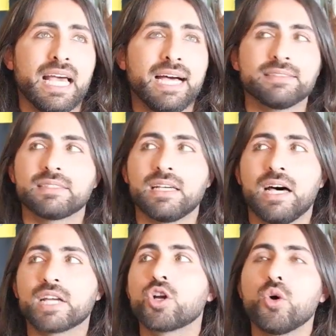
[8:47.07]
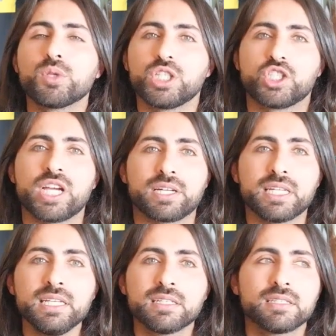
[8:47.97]
And I go with the
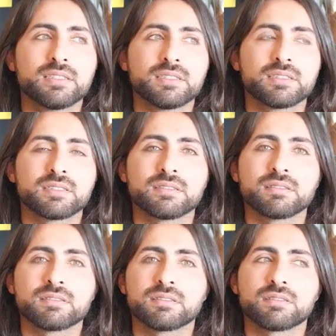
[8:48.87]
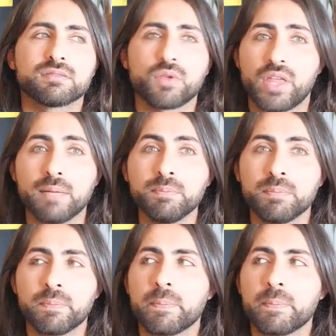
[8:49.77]
journey with him.